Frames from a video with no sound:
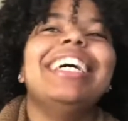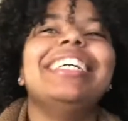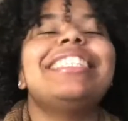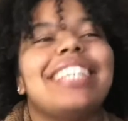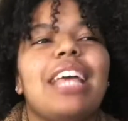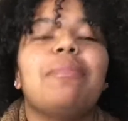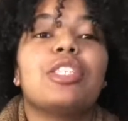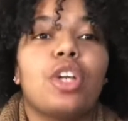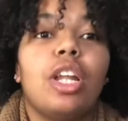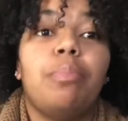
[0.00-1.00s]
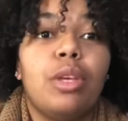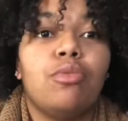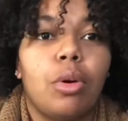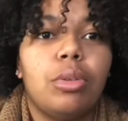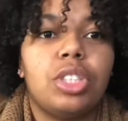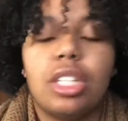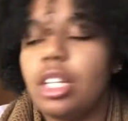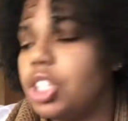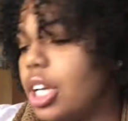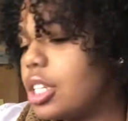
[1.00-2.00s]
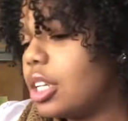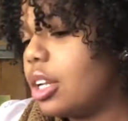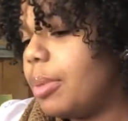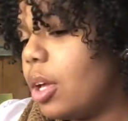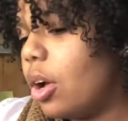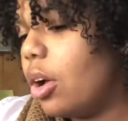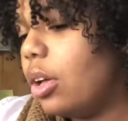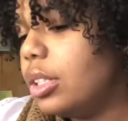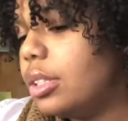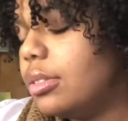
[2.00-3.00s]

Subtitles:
His name is gonna be Roach, and the chick is gonna be called.